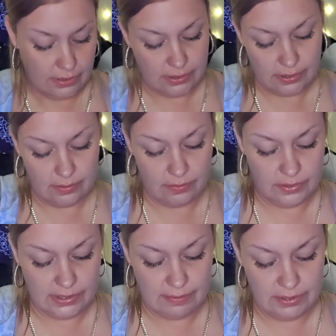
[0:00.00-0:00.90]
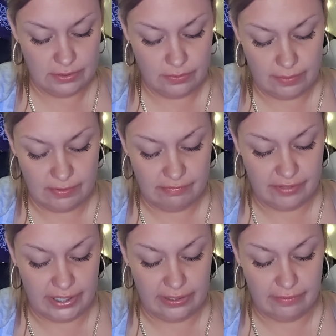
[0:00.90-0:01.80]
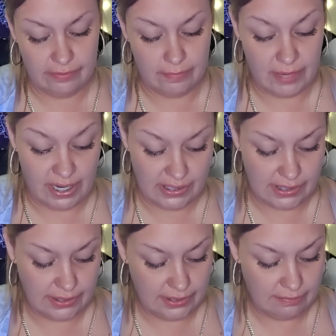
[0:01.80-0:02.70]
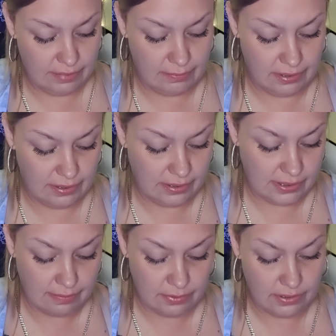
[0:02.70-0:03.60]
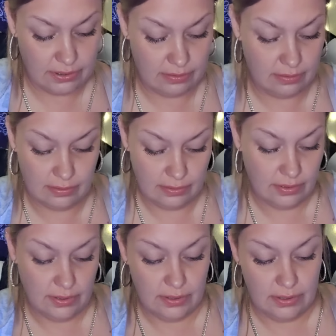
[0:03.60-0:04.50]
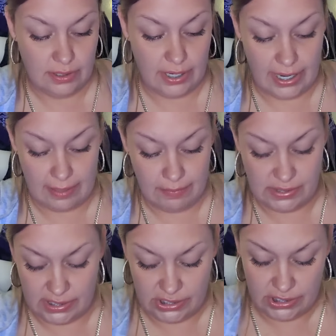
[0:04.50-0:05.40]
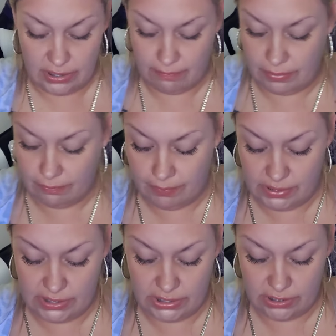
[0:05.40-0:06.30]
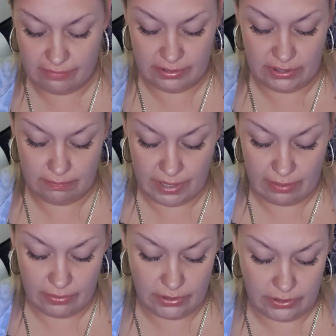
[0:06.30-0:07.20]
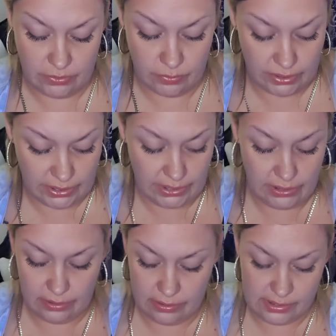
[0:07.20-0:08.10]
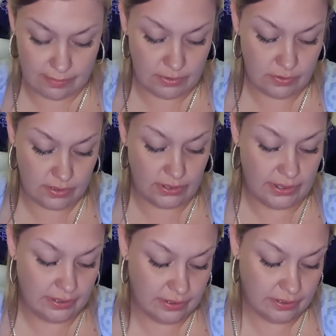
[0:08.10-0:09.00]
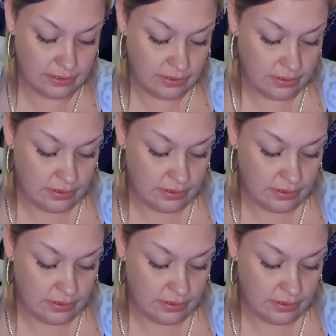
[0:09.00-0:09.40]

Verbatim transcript: So this could be two women fighting over a masculine, maybe someone in a high position, a position of power and authority, someone who's a leader,